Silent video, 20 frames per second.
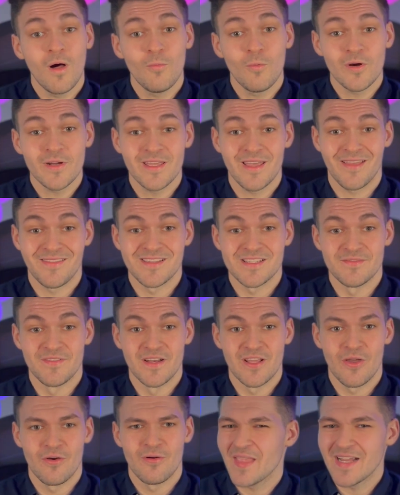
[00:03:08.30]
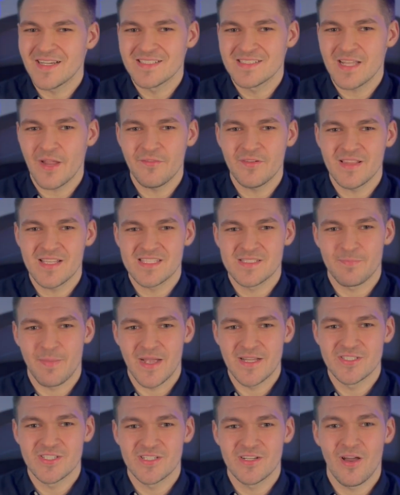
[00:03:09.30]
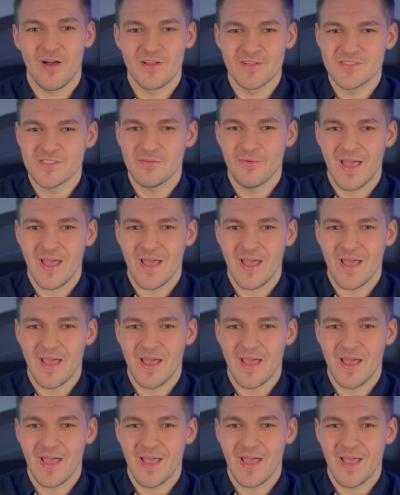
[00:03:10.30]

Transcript: working on this video, I discovered that Spigen also